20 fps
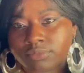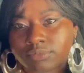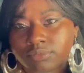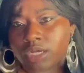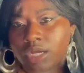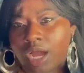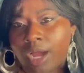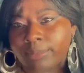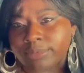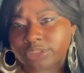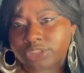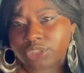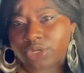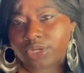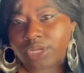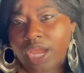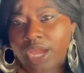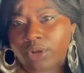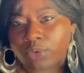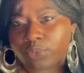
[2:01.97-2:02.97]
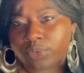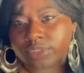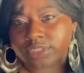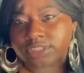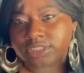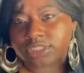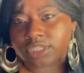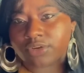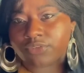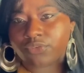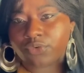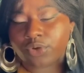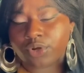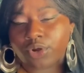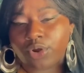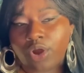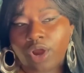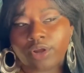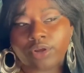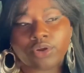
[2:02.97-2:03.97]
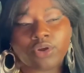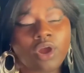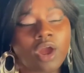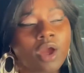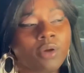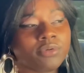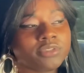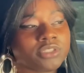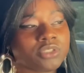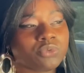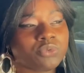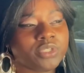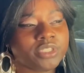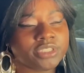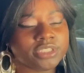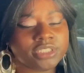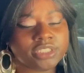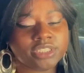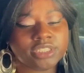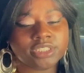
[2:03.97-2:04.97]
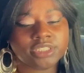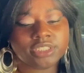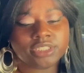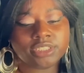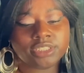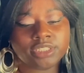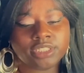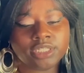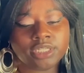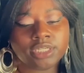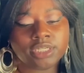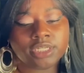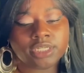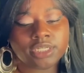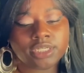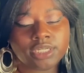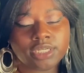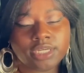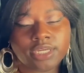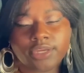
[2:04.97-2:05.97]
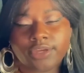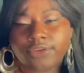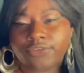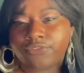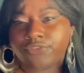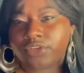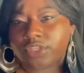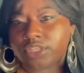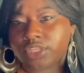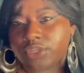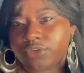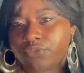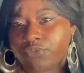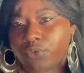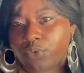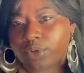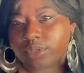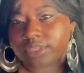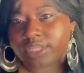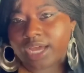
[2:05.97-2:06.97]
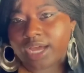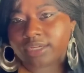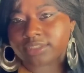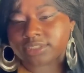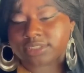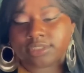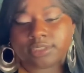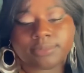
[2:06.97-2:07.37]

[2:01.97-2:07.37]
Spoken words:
I'm gonna show y'all the window sticker for the car. The car was originally $54,000.